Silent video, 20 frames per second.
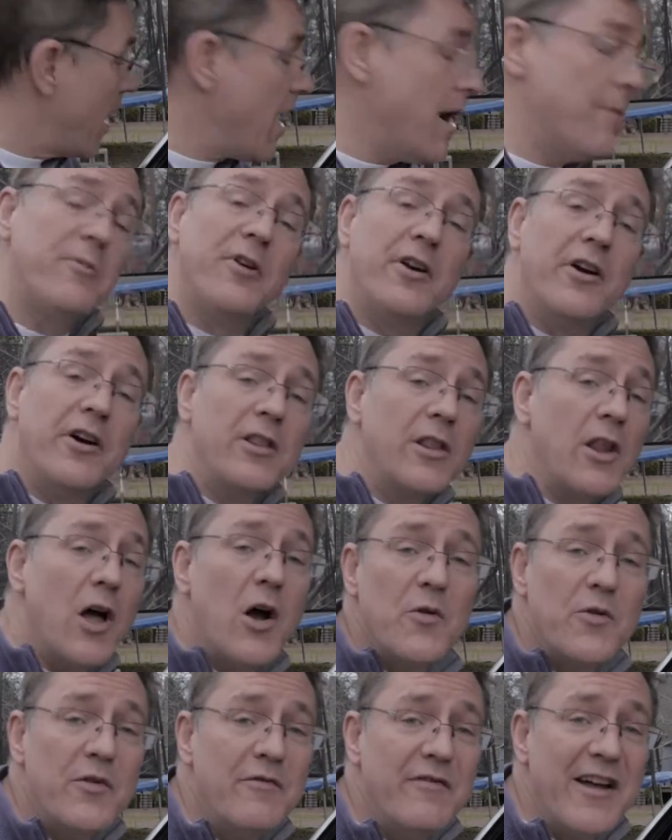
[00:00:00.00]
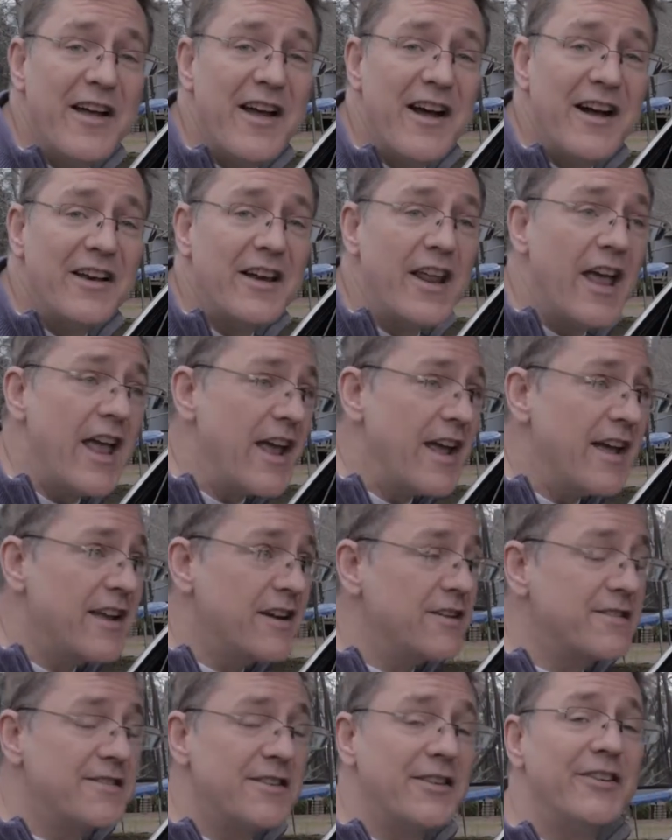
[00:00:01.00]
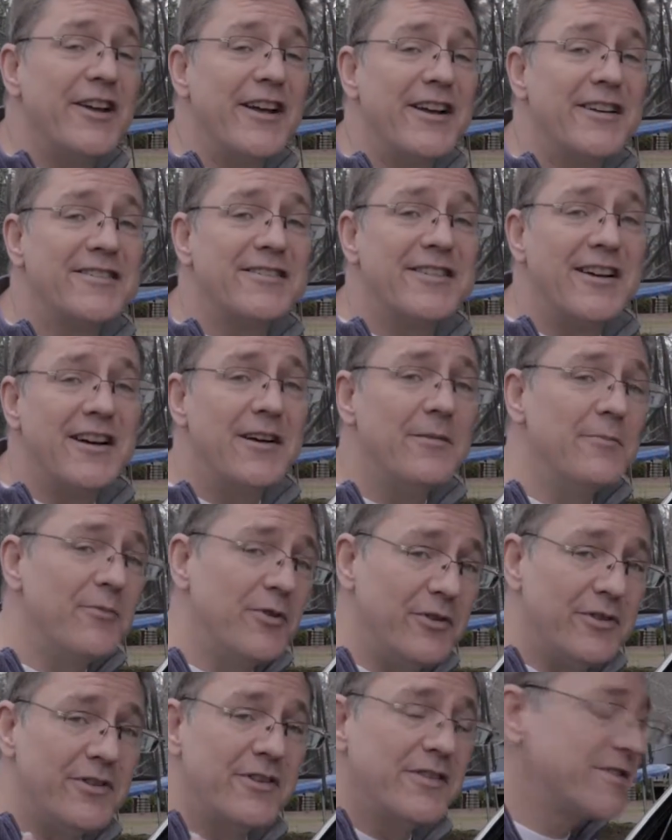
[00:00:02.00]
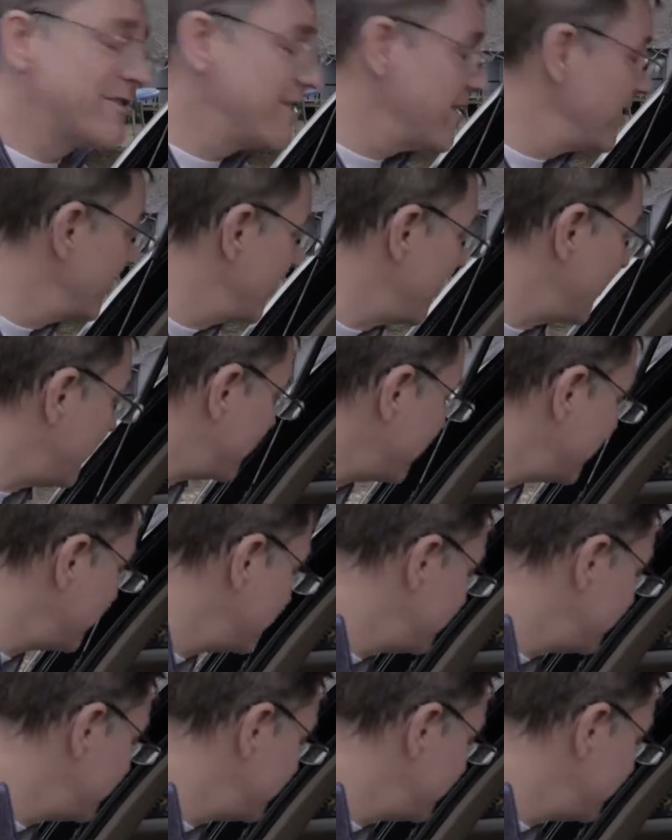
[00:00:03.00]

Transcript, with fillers: I'm going to unload the van, and until next time, we'll see you later.